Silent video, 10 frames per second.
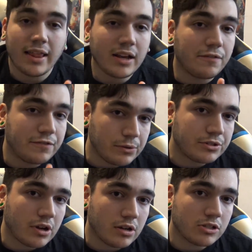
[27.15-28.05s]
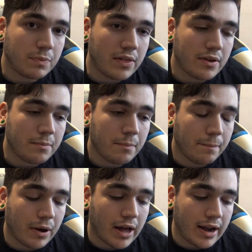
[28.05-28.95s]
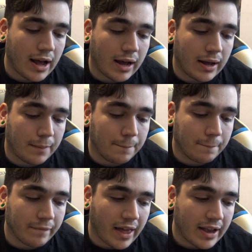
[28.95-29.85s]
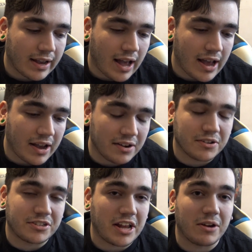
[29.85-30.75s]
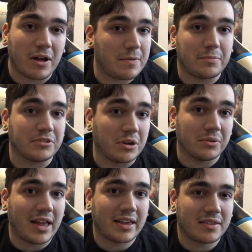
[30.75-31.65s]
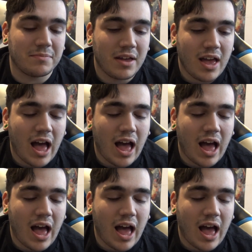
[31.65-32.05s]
like a few songs by them, but, like, I understand why people don't like them.